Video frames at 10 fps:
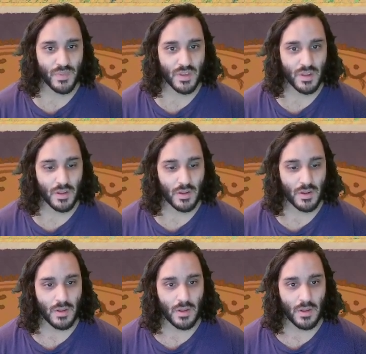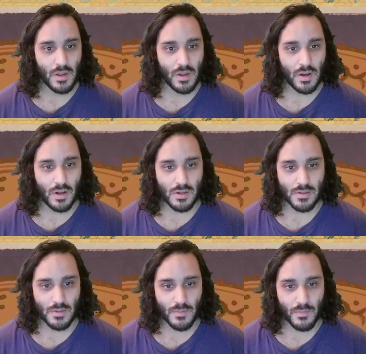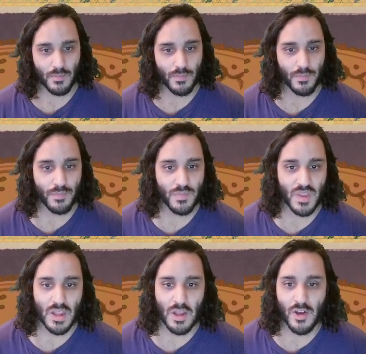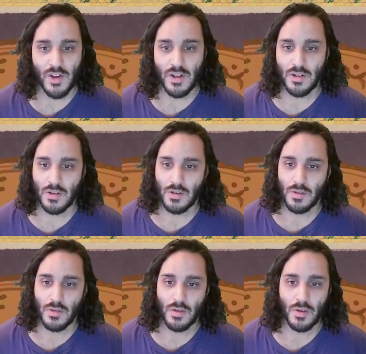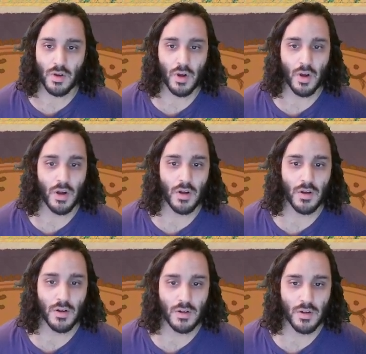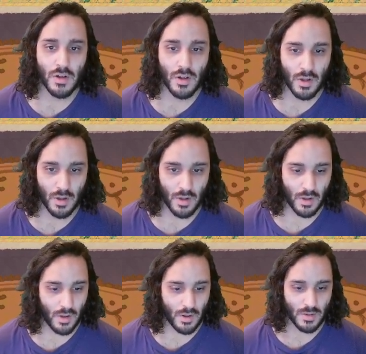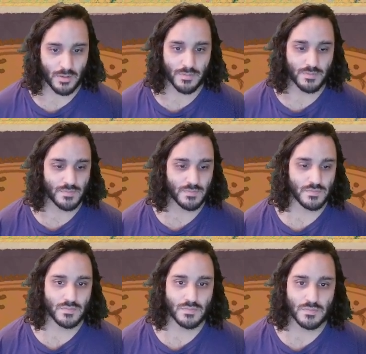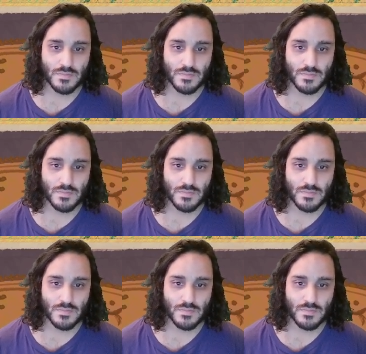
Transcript: Nobody speaks.